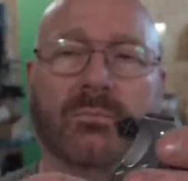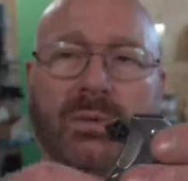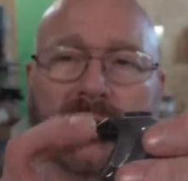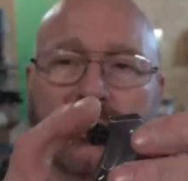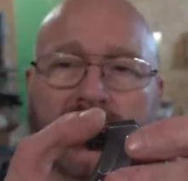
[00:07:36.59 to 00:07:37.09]

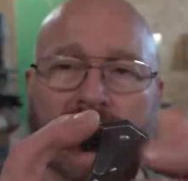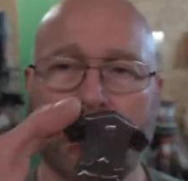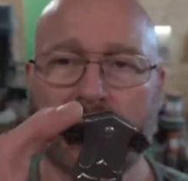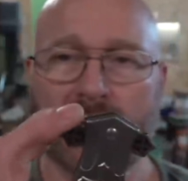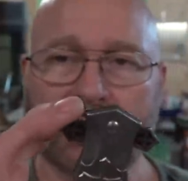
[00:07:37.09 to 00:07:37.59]
But
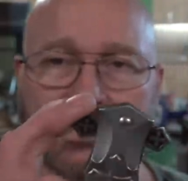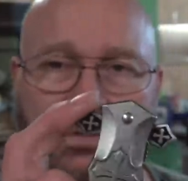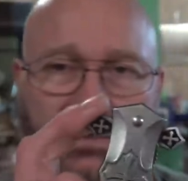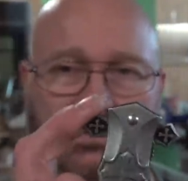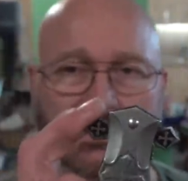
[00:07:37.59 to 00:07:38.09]
it is
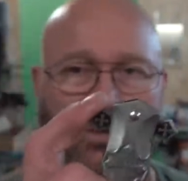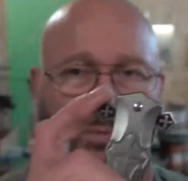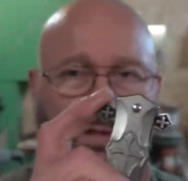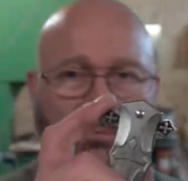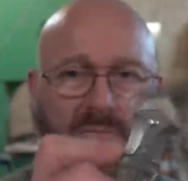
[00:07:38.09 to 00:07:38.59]
assisted
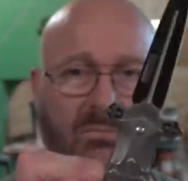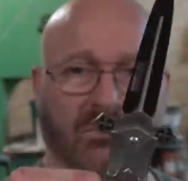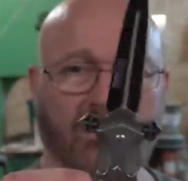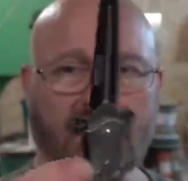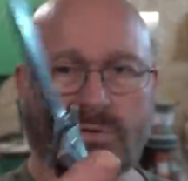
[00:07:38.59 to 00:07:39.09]
opening,
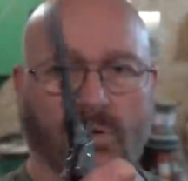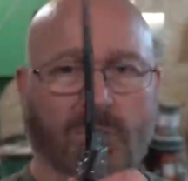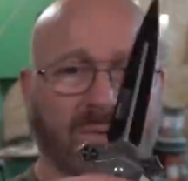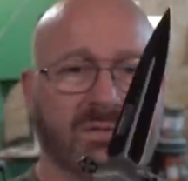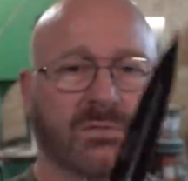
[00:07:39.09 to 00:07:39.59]
so it
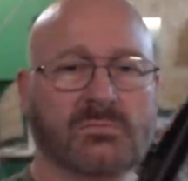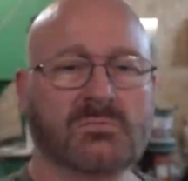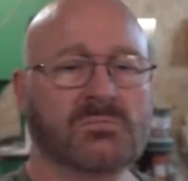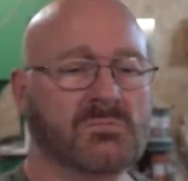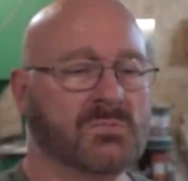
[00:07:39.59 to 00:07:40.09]
opens.
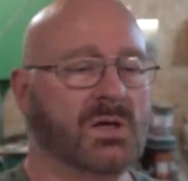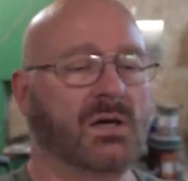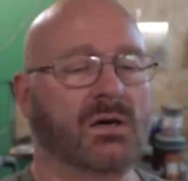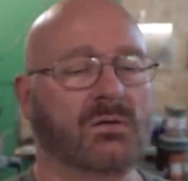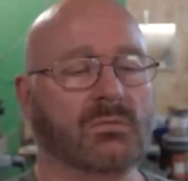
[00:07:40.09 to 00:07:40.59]

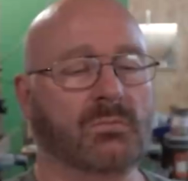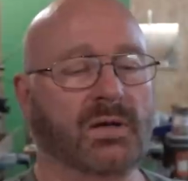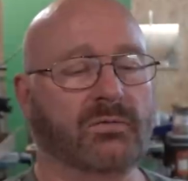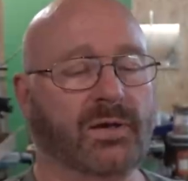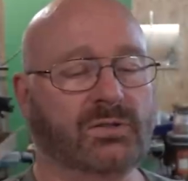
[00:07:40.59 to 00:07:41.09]

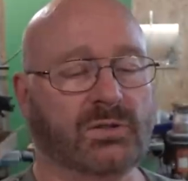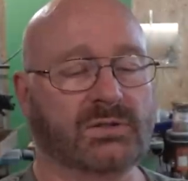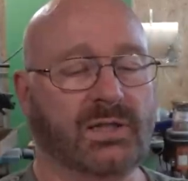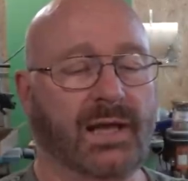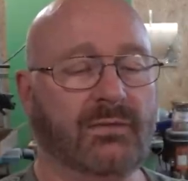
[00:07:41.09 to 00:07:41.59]
Manufacturer
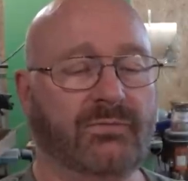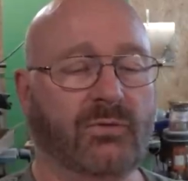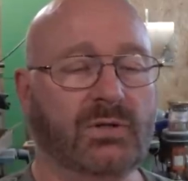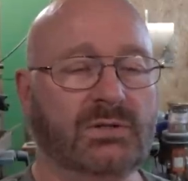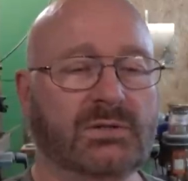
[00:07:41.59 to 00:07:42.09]
is Tac
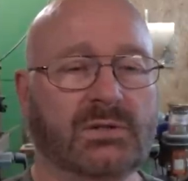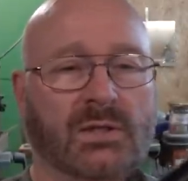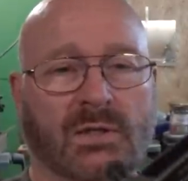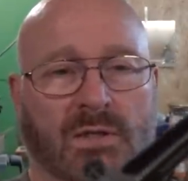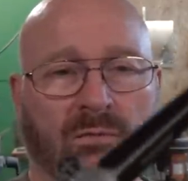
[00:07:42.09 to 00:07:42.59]
Force,
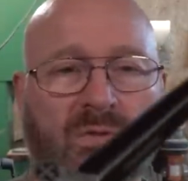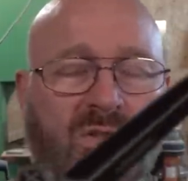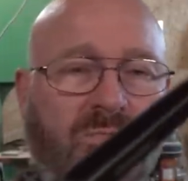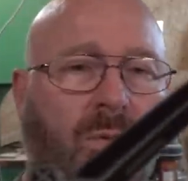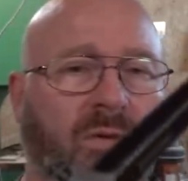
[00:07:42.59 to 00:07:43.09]
which
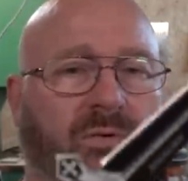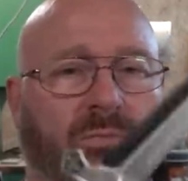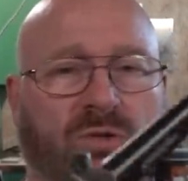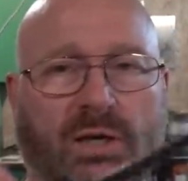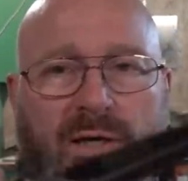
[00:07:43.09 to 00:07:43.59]
is probably
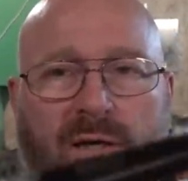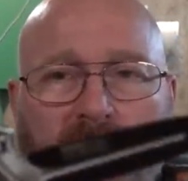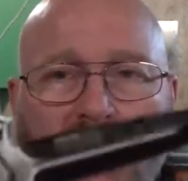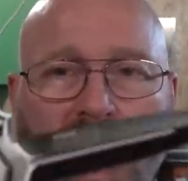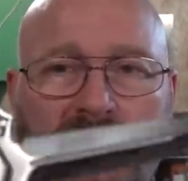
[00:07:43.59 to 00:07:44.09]
from
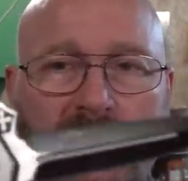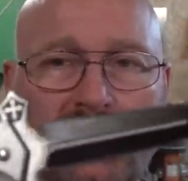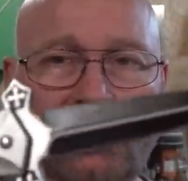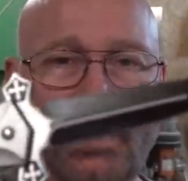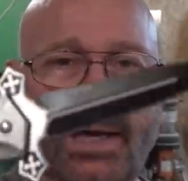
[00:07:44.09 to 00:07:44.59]
China. It looks
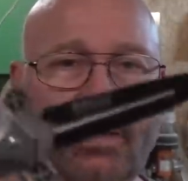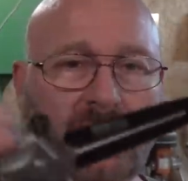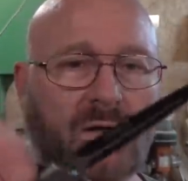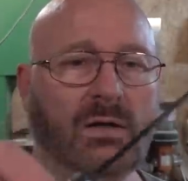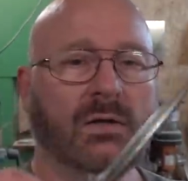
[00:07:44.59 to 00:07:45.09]
like a
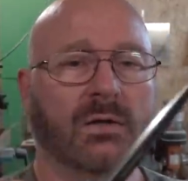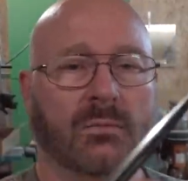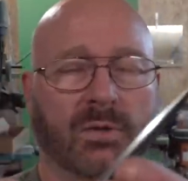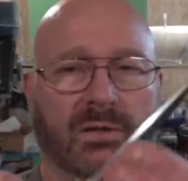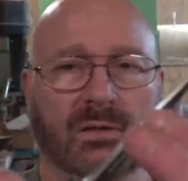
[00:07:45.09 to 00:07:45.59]
dagger,
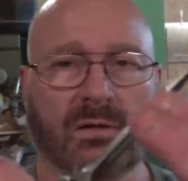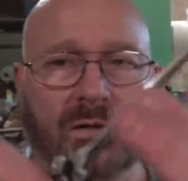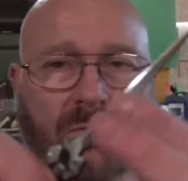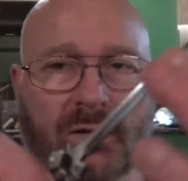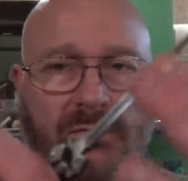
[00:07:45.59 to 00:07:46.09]
but
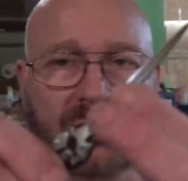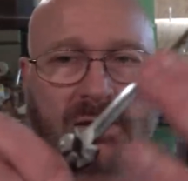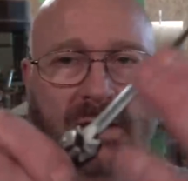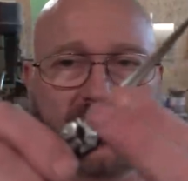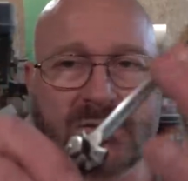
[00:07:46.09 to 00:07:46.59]
one of
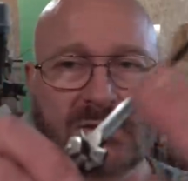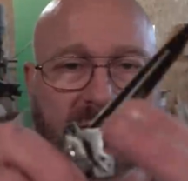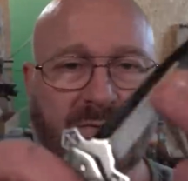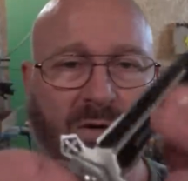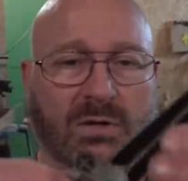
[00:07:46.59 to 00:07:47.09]
the edges
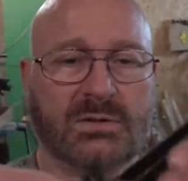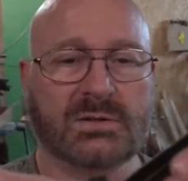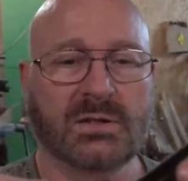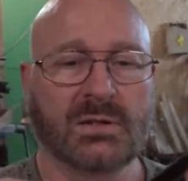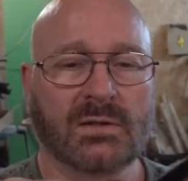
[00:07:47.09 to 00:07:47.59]
is
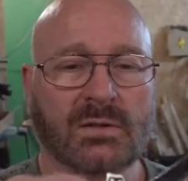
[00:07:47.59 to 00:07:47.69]
false.